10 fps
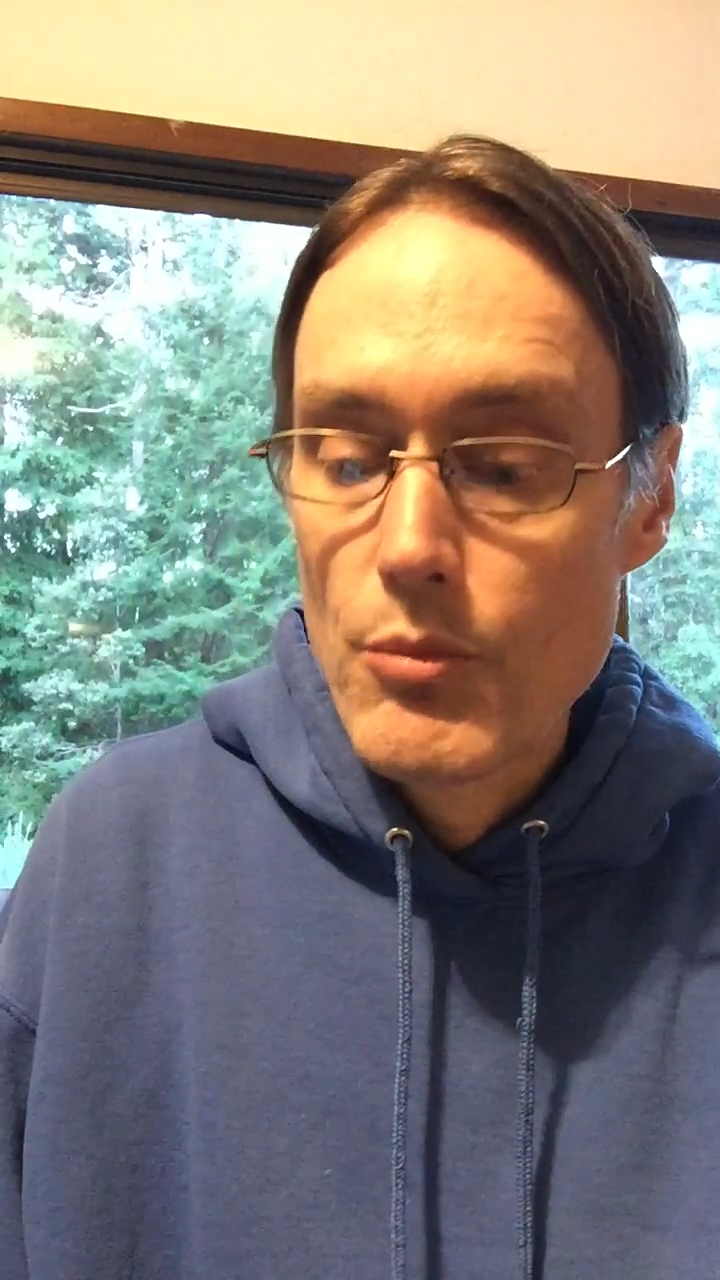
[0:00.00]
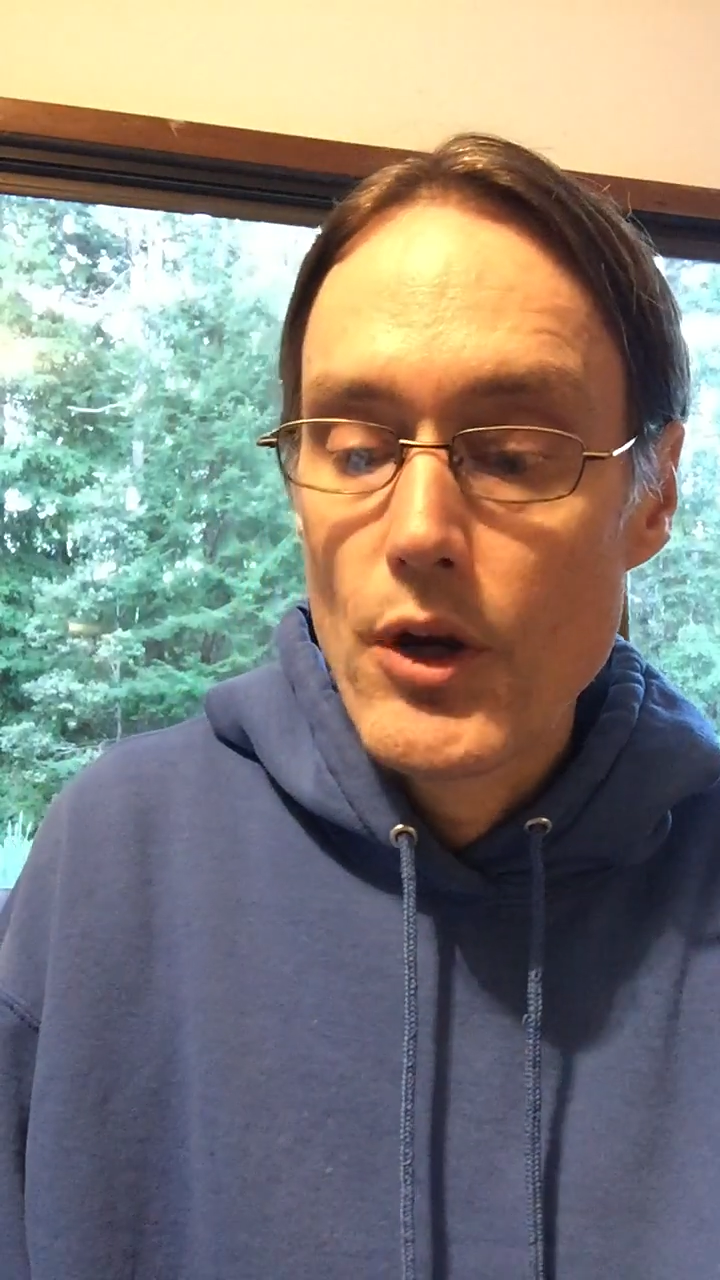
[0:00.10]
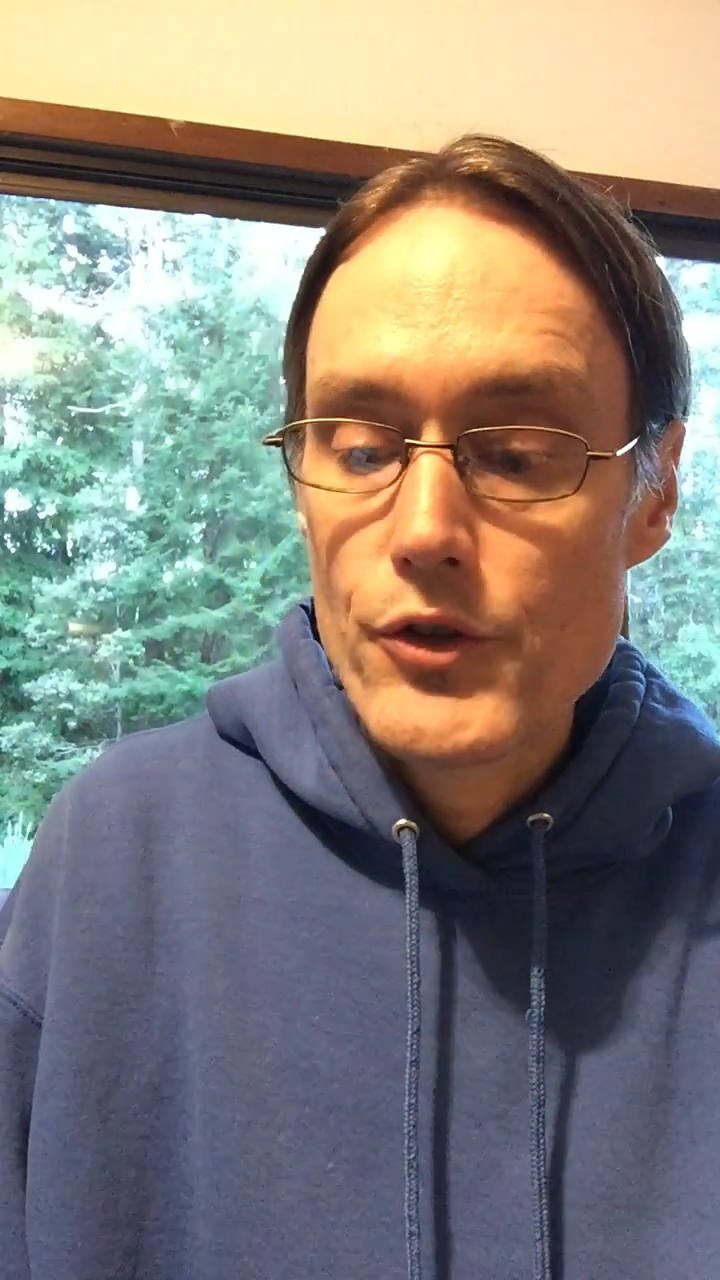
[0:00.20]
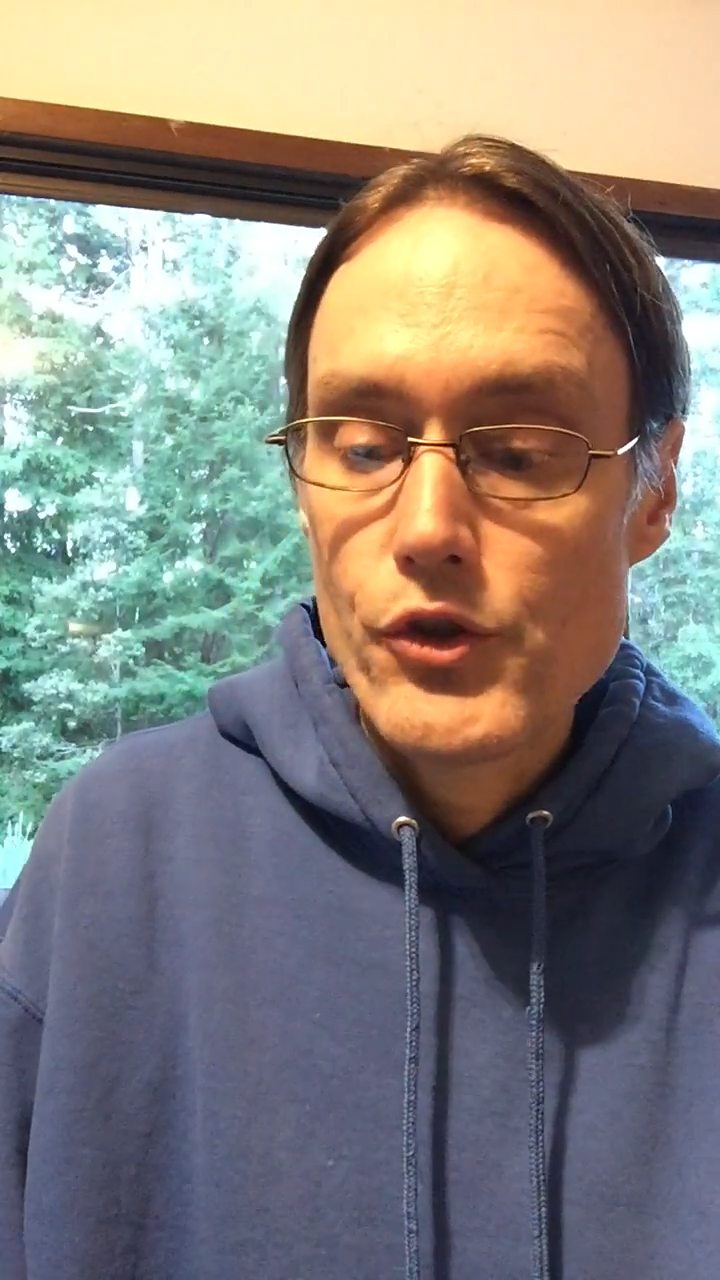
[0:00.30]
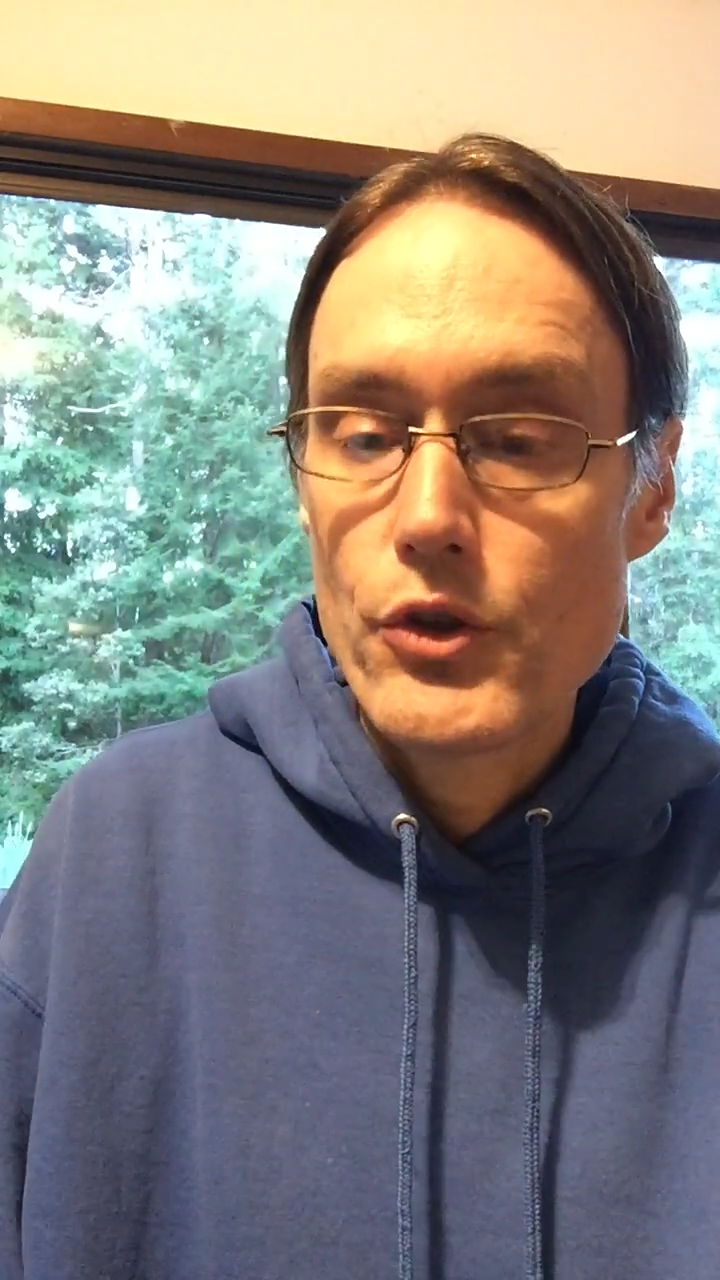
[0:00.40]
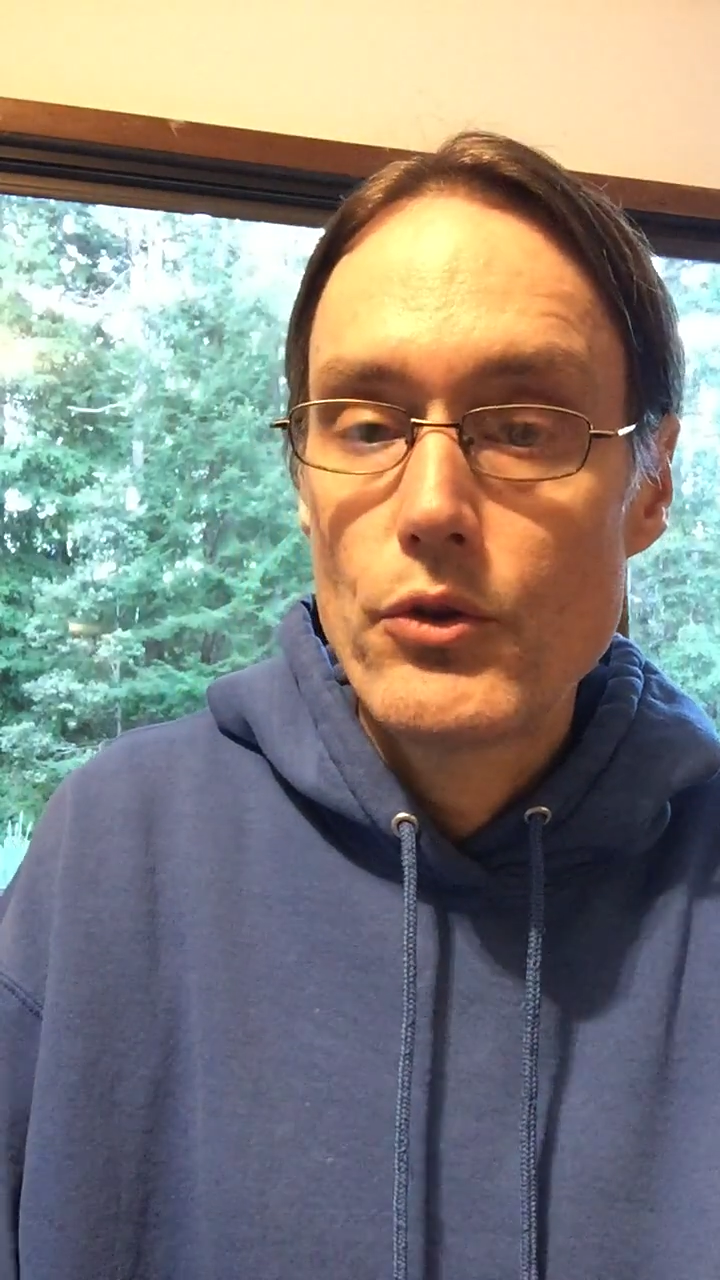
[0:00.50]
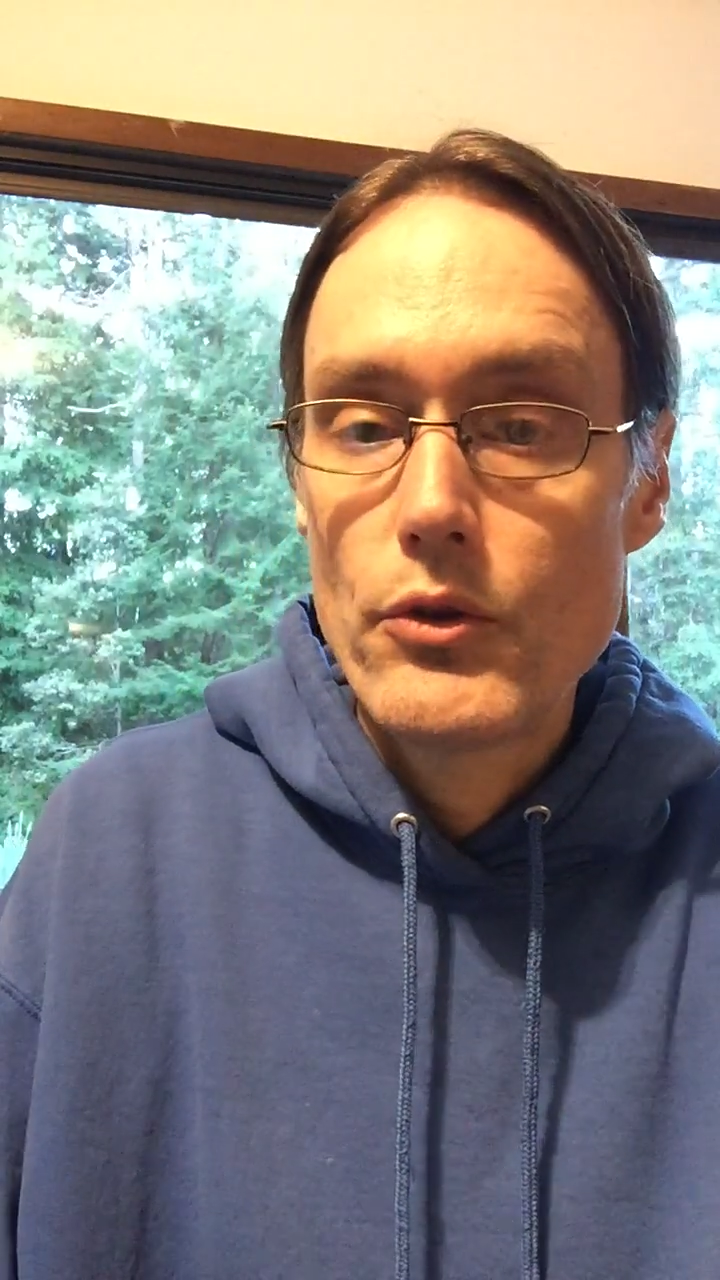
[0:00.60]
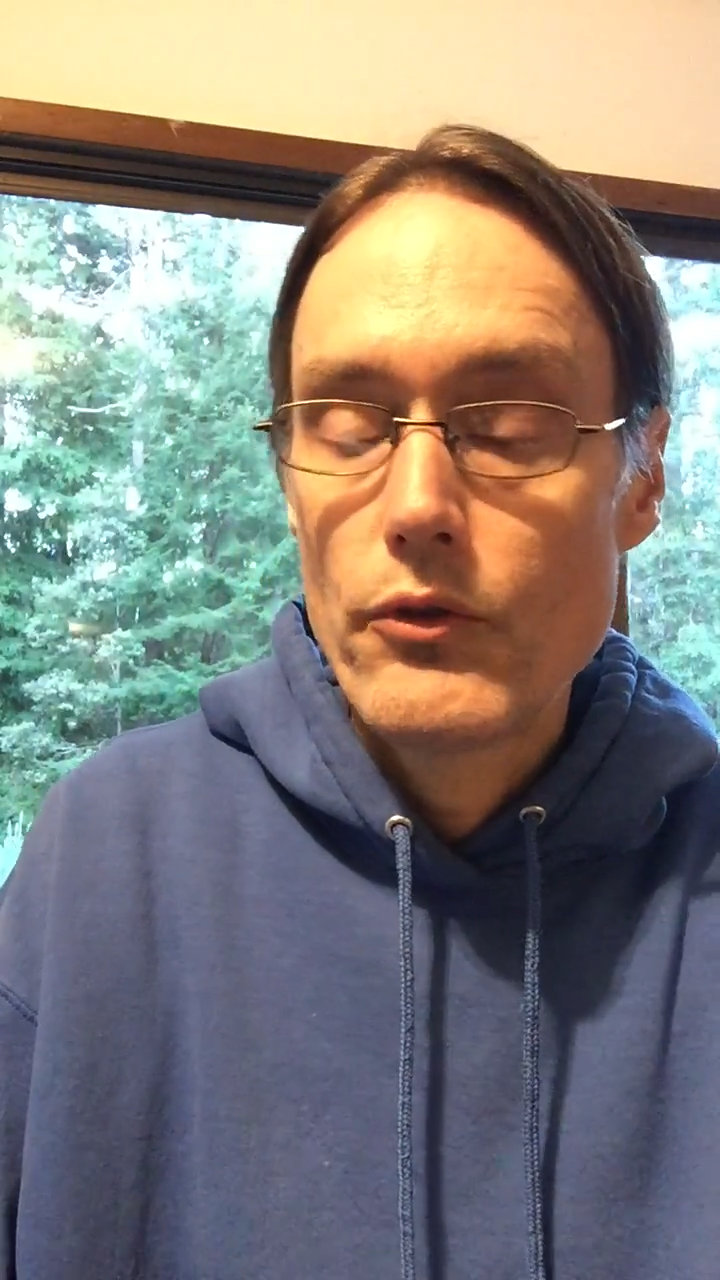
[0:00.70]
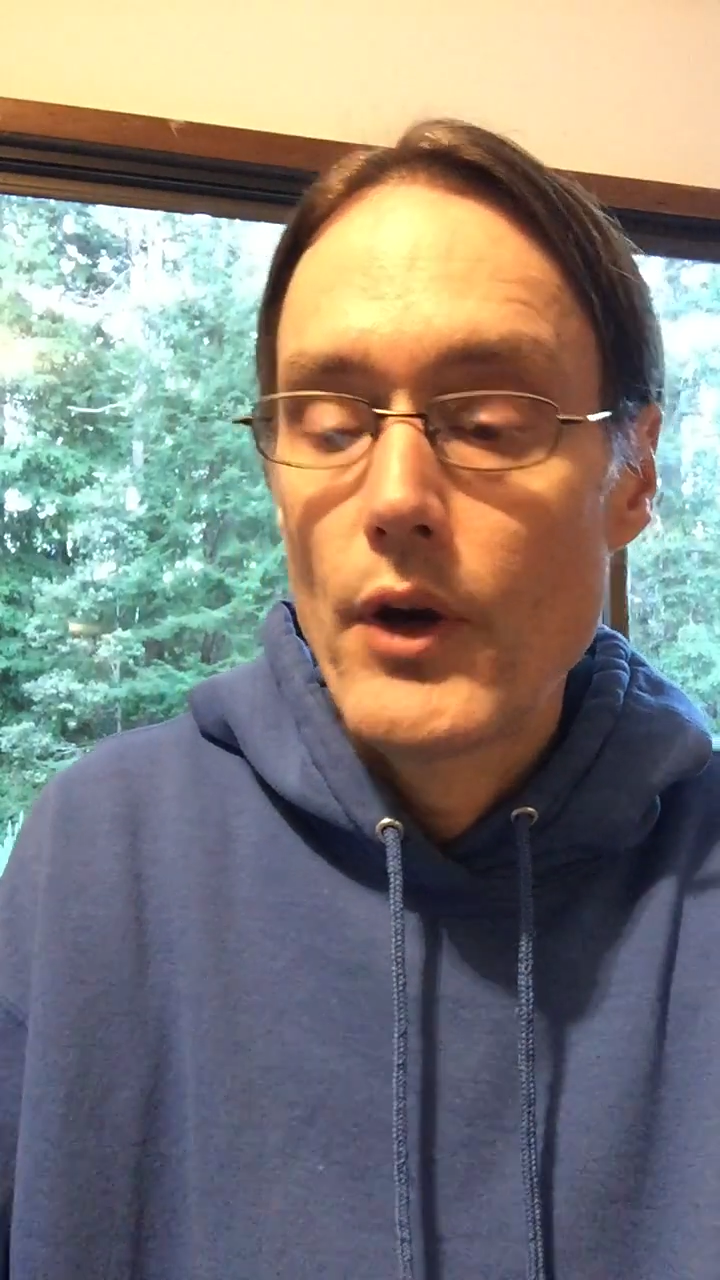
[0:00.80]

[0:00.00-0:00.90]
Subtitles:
prosecutor